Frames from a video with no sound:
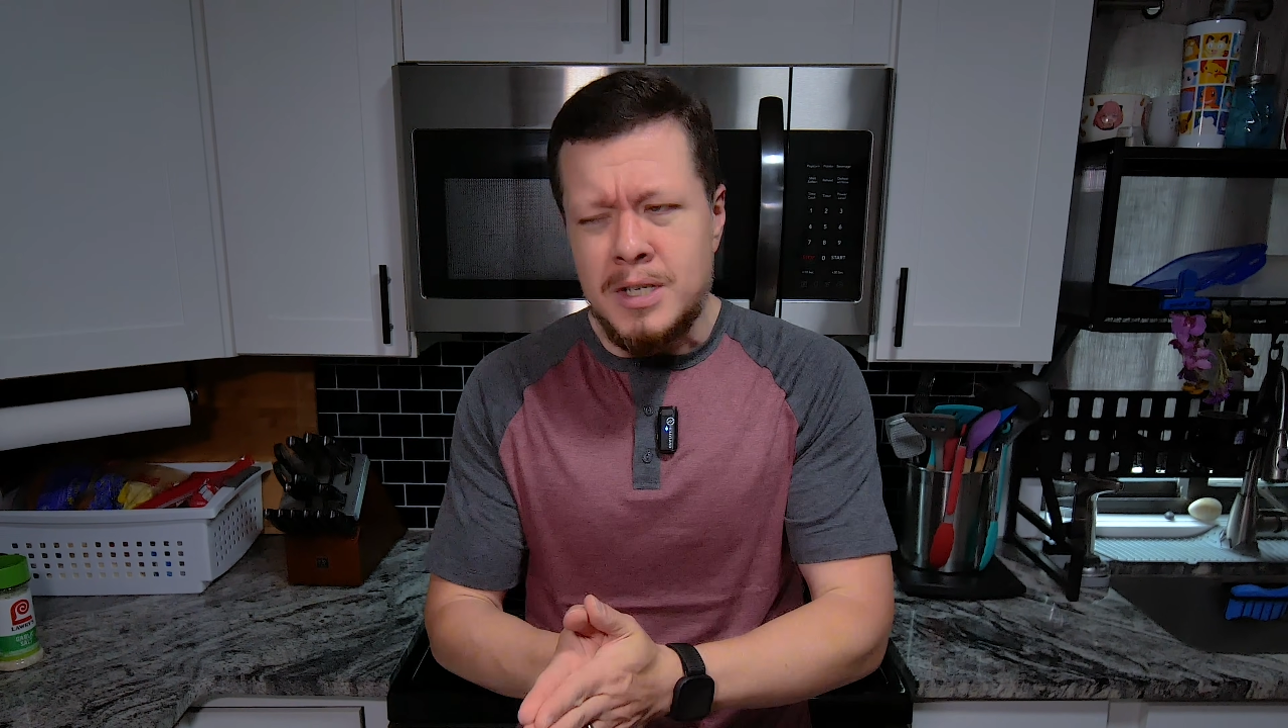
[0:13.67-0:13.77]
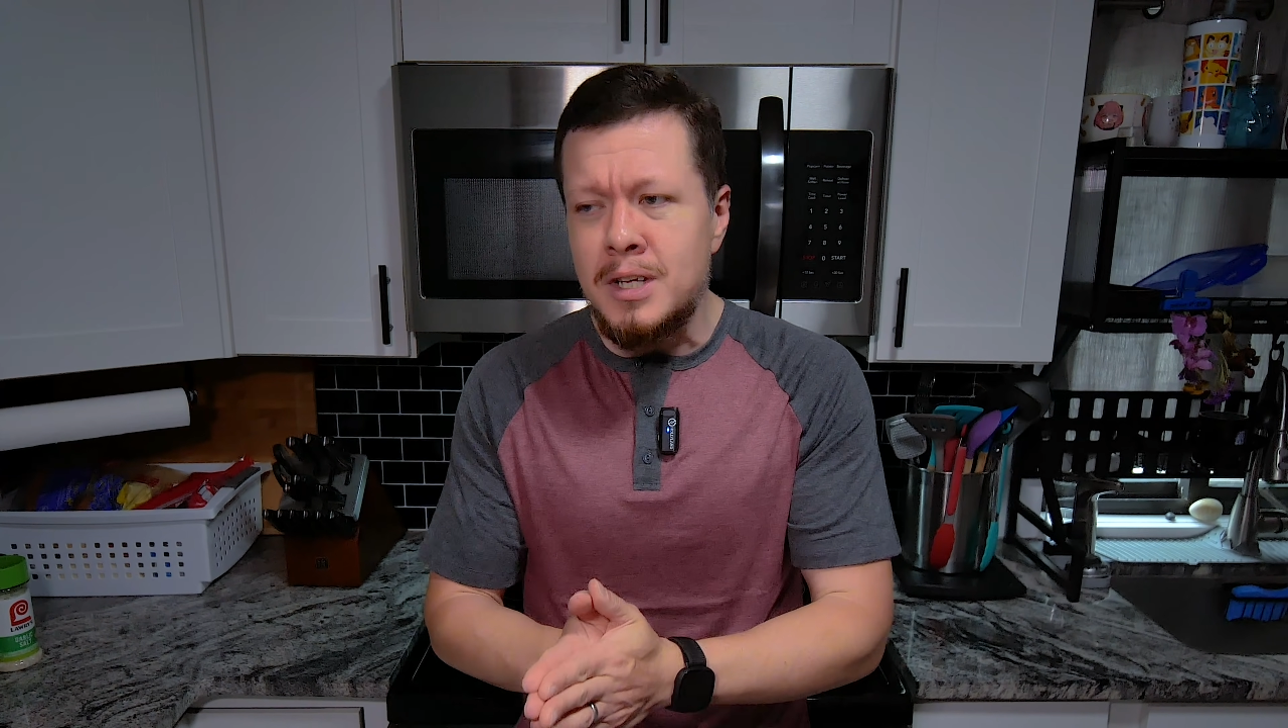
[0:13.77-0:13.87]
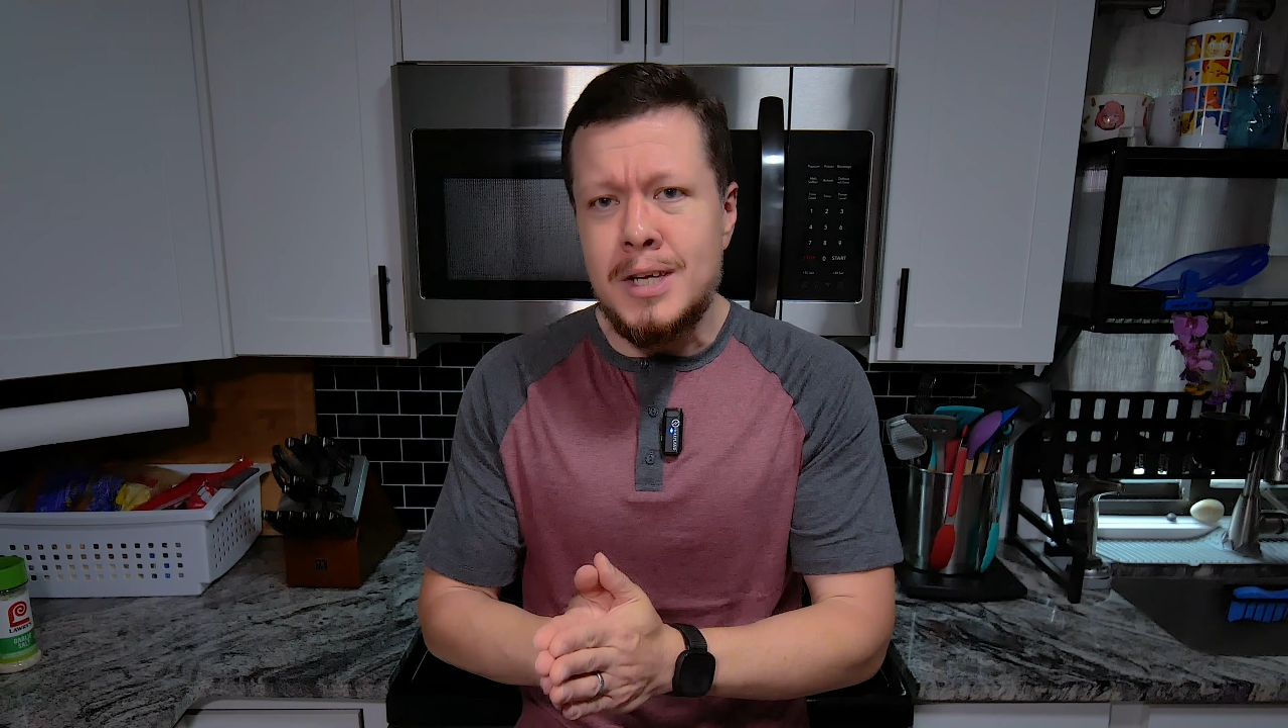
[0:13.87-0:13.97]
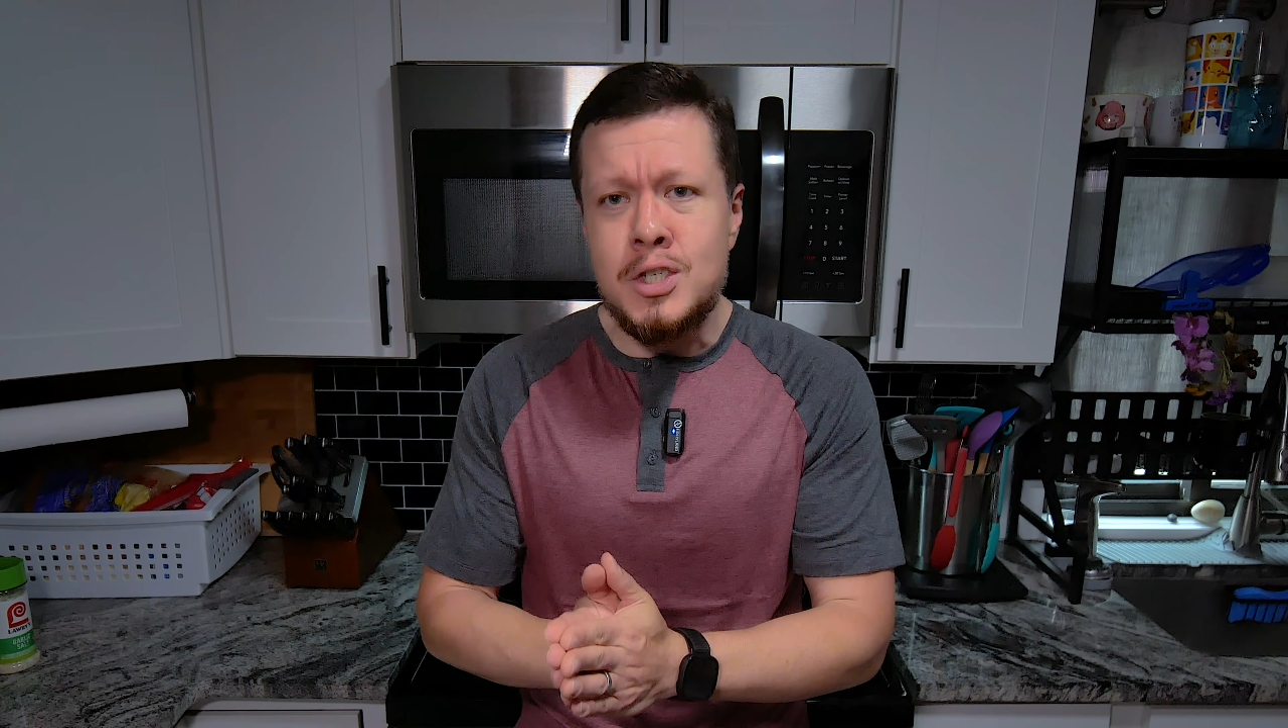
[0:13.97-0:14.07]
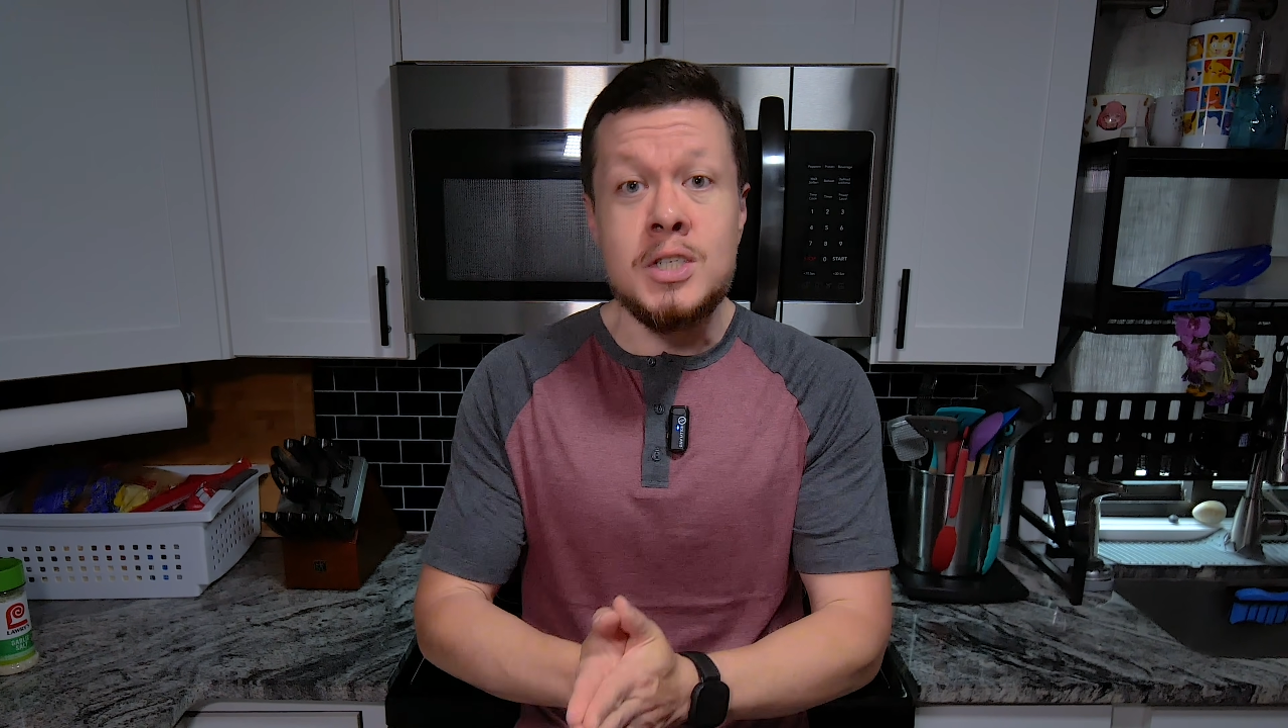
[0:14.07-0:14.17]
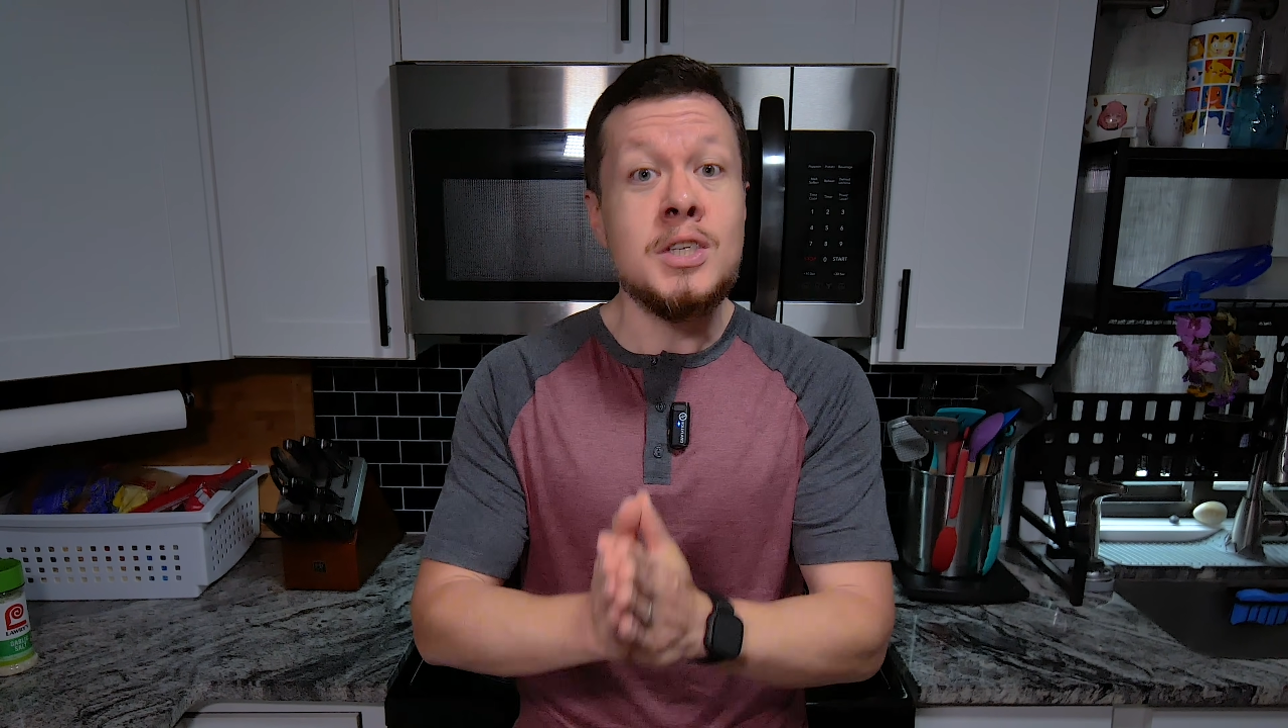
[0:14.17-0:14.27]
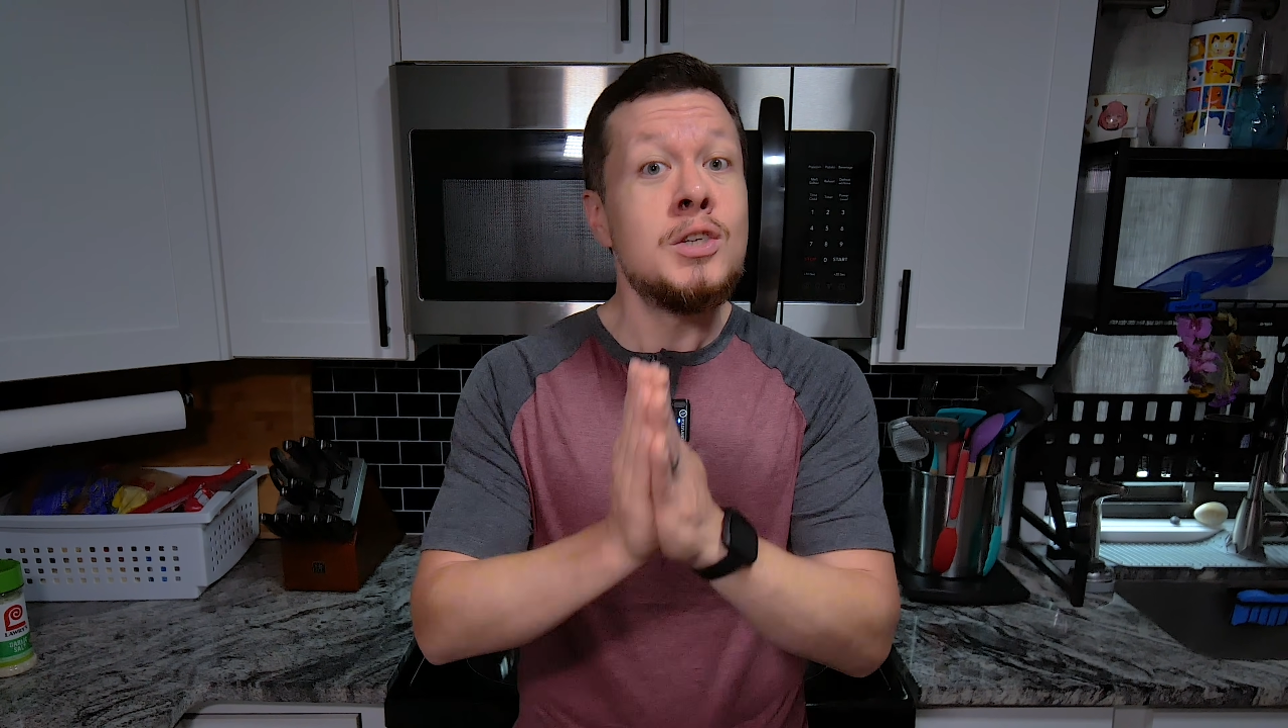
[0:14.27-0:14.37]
delicious,